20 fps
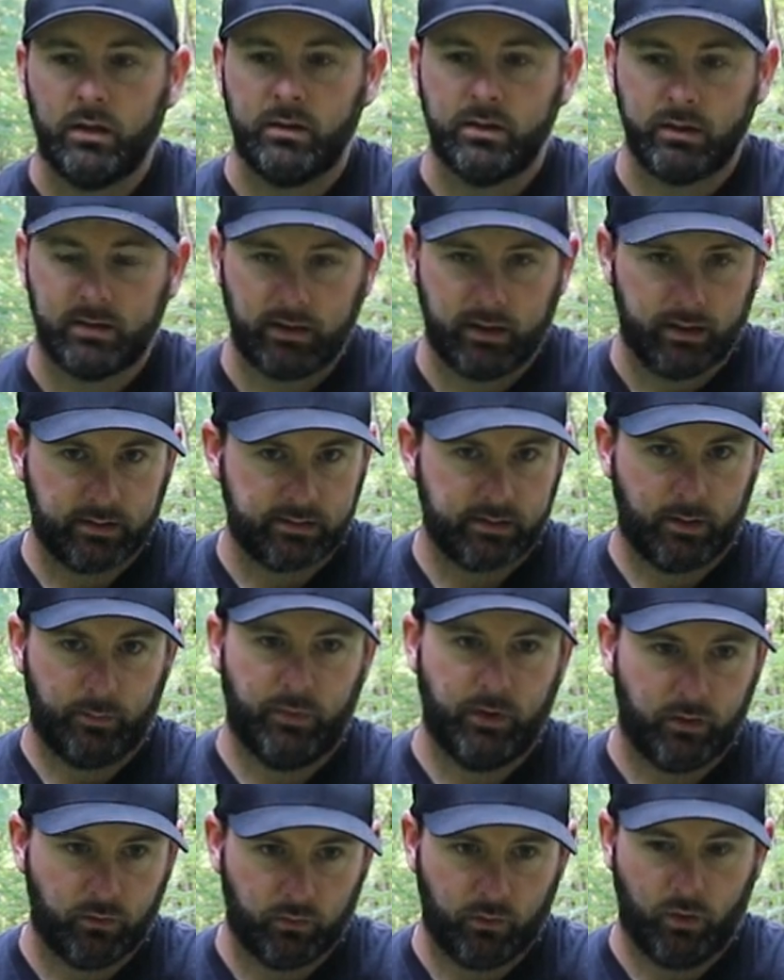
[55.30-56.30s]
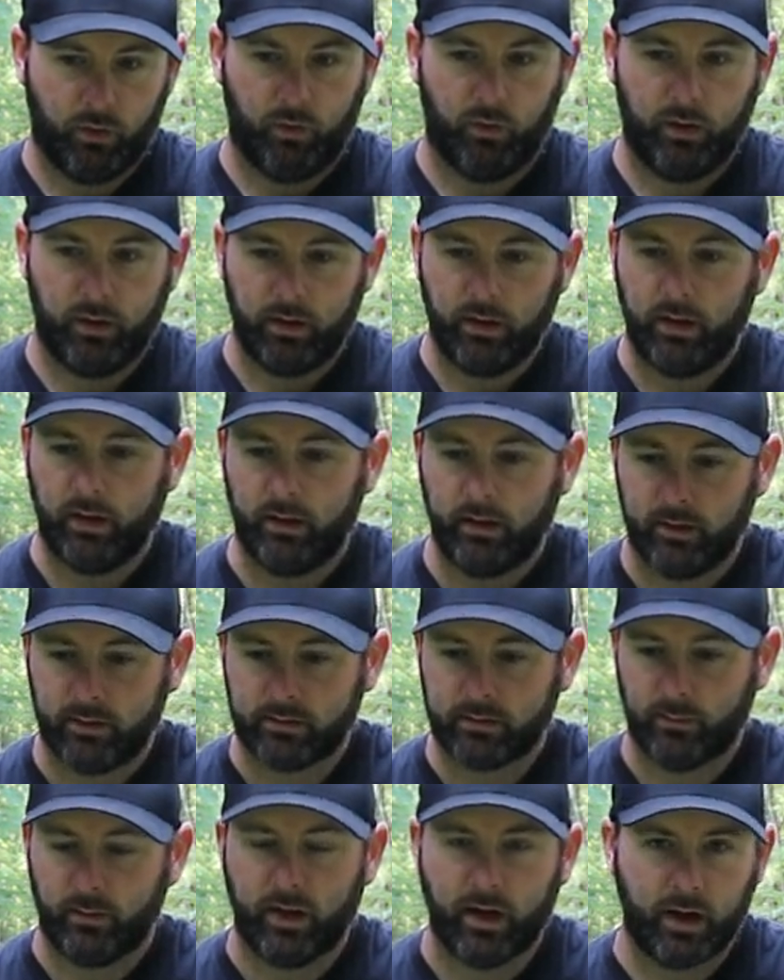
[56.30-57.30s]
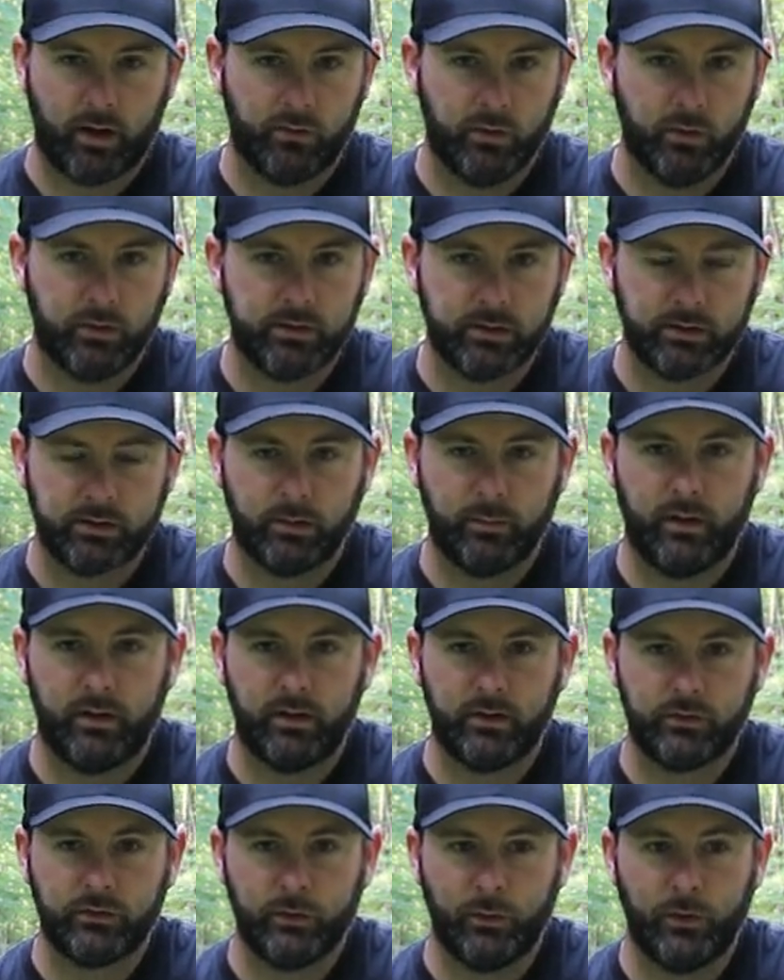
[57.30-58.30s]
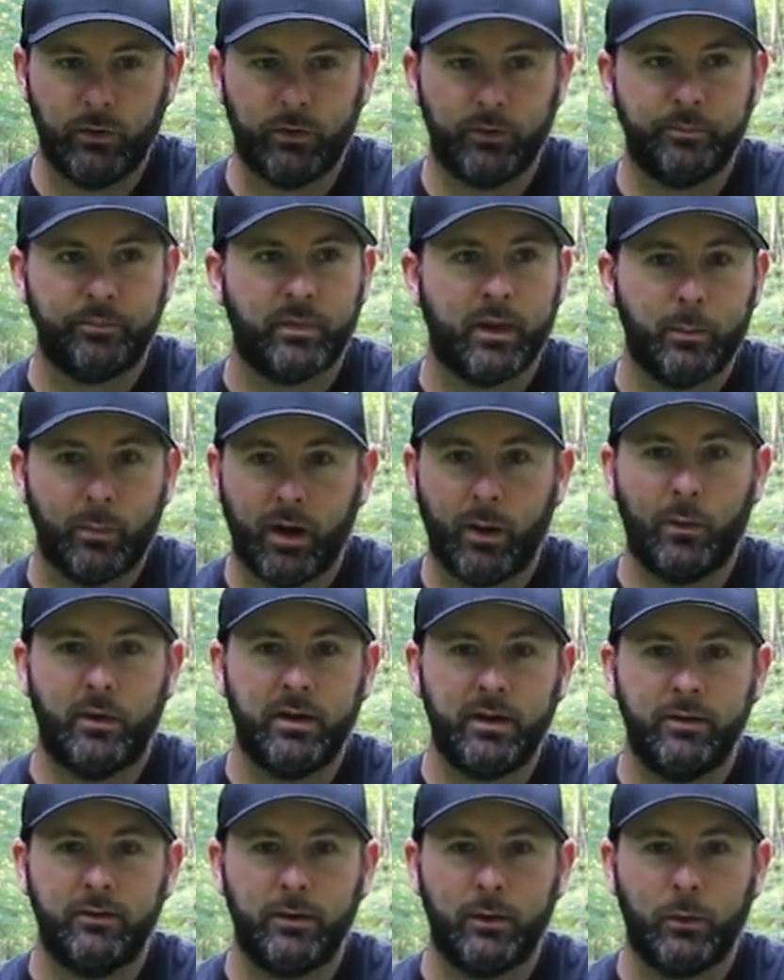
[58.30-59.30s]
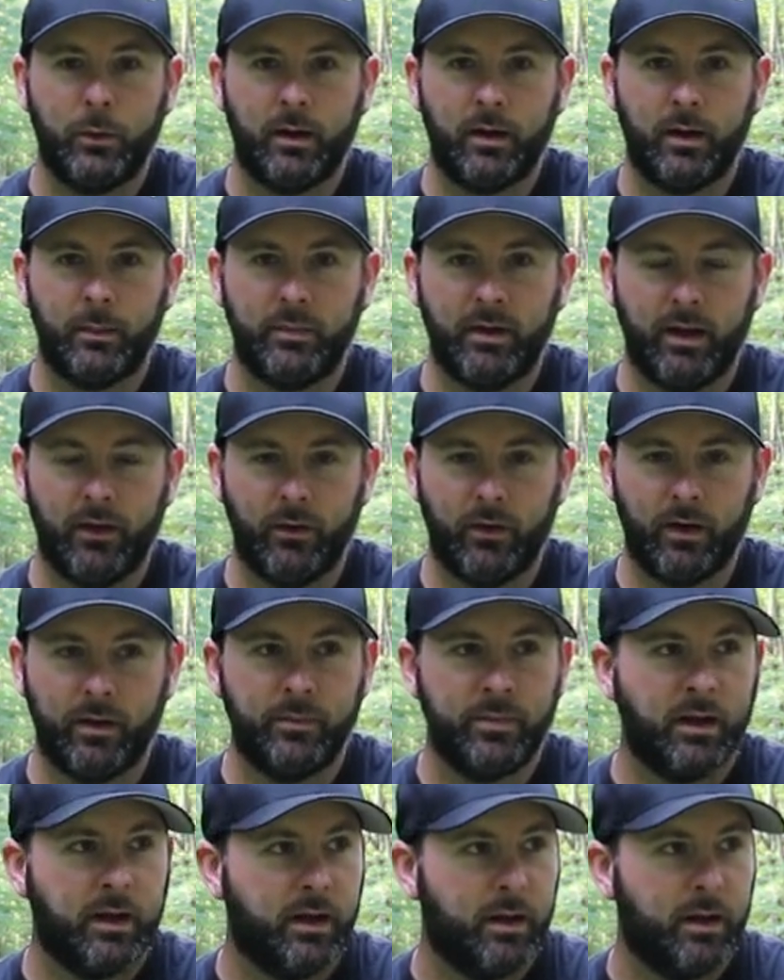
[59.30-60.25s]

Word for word: just to get something rolling, get some kind of root system in the soil. But I wanted to give you a quick update on it,